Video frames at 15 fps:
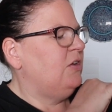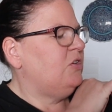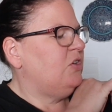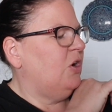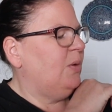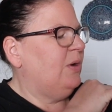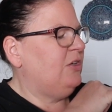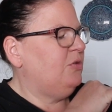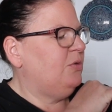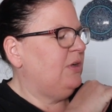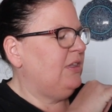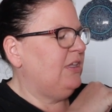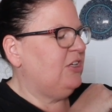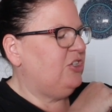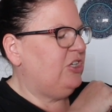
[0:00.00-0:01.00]
So we're
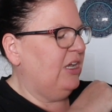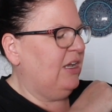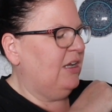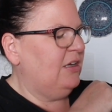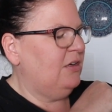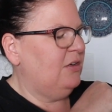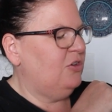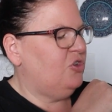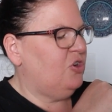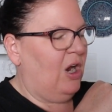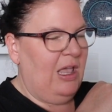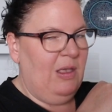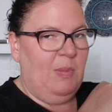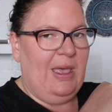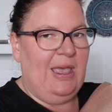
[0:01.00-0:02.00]
doing the chicken
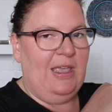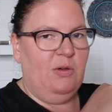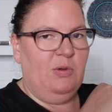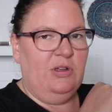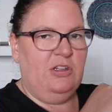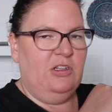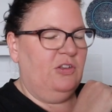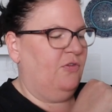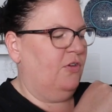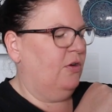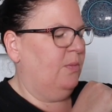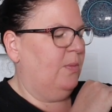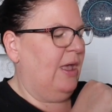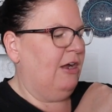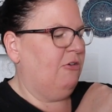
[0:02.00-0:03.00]
tray bake, which is
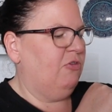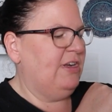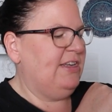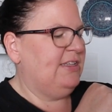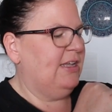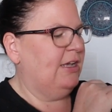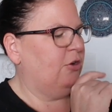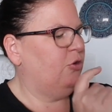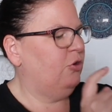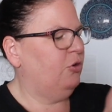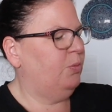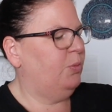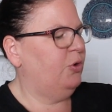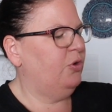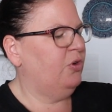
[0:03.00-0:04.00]
from our Reset
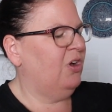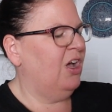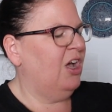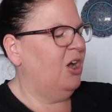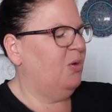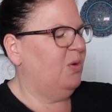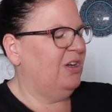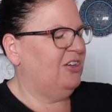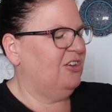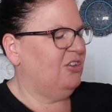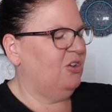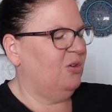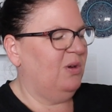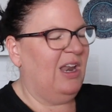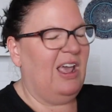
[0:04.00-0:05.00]
cookbook. We
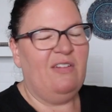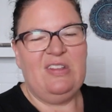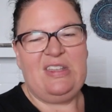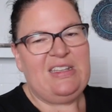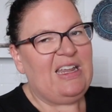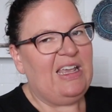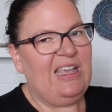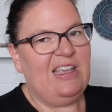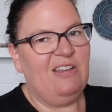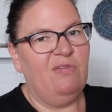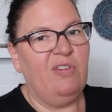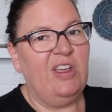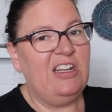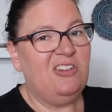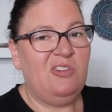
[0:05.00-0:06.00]
just thought we'd have a steak
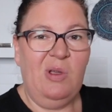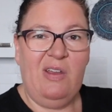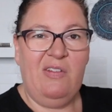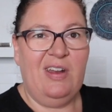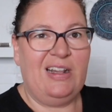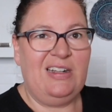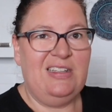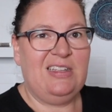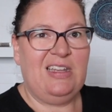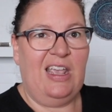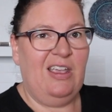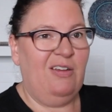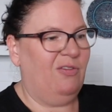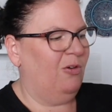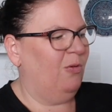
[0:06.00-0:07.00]
and veg. We haven't had
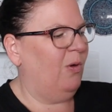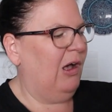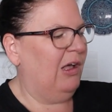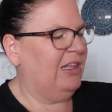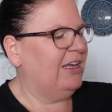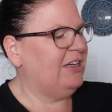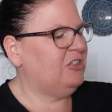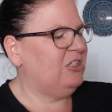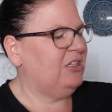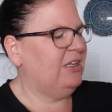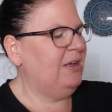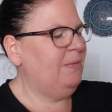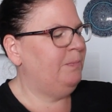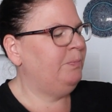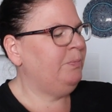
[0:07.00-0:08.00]
steak for a while,
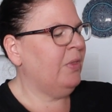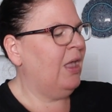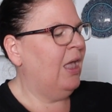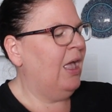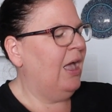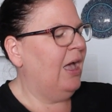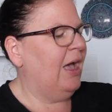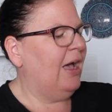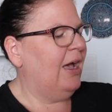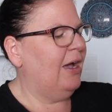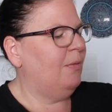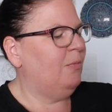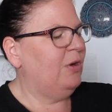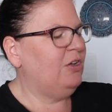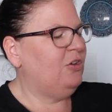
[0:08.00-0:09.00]
actually.
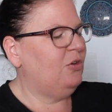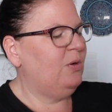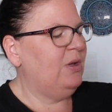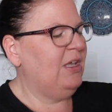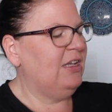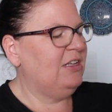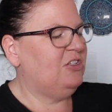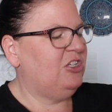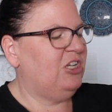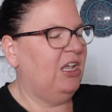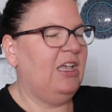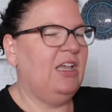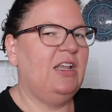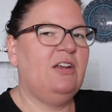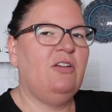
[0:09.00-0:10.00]
We're doing a
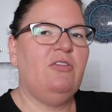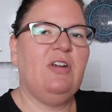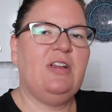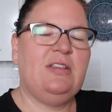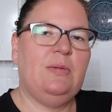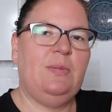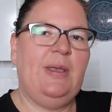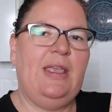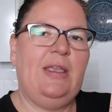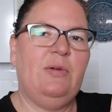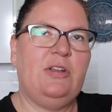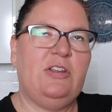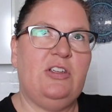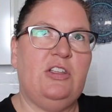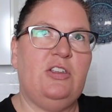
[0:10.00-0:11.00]
chicken recipe,
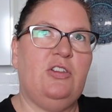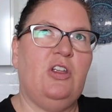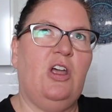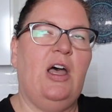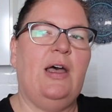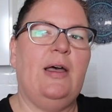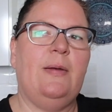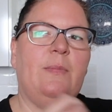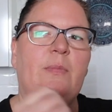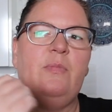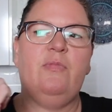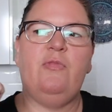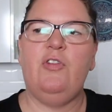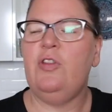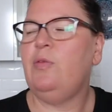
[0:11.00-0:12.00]
which is
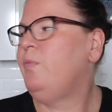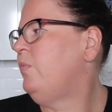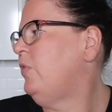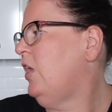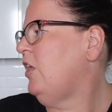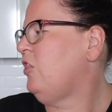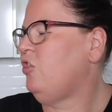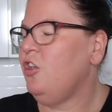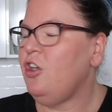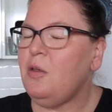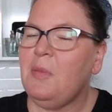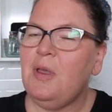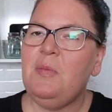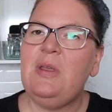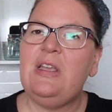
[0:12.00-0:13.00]
for a
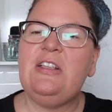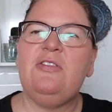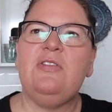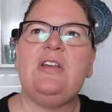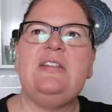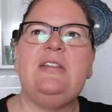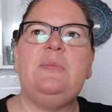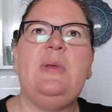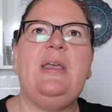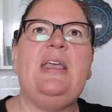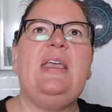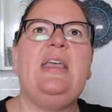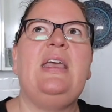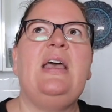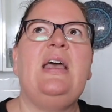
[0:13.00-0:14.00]
Thermomix
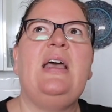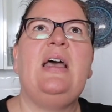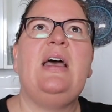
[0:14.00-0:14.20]
recipe.